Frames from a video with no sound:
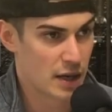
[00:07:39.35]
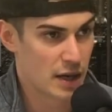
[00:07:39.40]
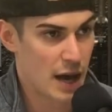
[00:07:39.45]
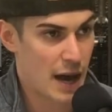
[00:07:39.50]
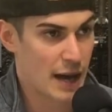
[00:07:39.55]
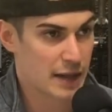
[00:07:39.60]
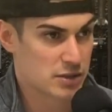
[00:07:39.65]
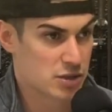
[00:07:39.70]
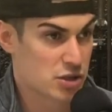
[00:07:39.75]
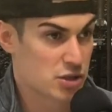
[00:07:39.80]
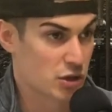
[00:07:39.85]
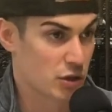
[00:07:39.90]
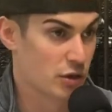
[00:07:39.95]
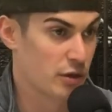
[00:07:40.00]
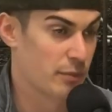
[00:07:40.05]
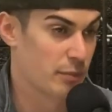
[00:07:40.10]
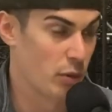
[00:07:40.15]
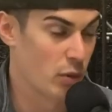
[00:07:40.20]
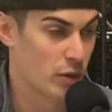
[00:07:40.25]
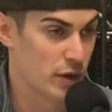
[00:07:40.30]
at
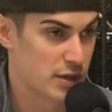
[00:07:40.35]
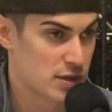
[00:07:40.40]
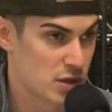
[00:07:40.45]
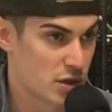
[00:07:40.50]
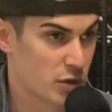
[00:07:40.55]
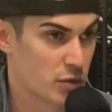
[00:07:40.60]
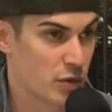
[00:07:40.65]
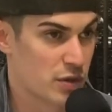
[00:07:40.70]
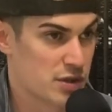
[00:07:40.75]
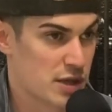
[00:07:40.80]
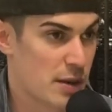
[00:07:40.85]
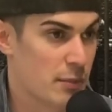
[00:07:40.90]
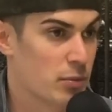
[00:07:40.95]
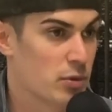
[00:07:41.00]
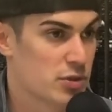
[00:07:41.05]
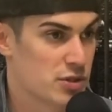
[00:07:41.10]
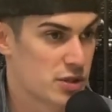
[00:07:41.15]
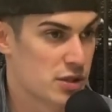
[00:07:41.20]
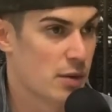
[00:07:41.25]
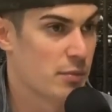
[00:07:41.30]
certain points could
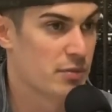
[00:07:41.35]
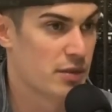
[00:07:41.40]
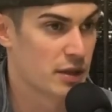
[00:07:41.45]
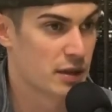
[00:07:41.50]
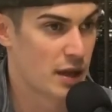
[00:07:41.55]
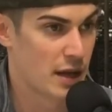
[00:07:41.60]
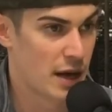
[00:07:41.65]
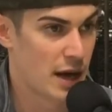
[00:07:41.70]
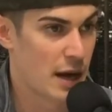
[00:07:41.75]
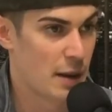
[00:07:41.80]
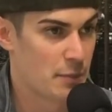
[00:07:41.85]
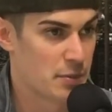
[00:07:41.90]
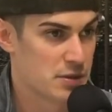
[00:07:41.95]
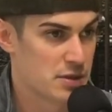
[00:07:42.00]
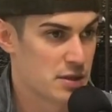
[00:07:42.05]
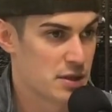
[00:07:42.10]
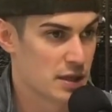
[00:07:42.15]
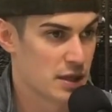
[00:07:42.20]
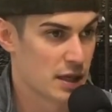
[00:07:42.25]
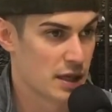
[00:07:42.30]
resemble something that happens
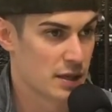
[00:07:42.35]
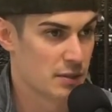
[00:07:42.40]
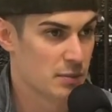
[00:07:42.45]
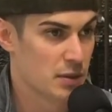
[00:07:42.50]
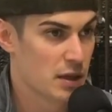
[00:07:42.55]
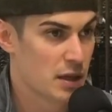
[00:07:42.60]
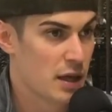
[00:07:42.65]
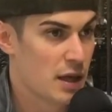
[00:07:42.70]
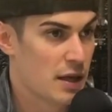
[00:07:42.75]
in the game,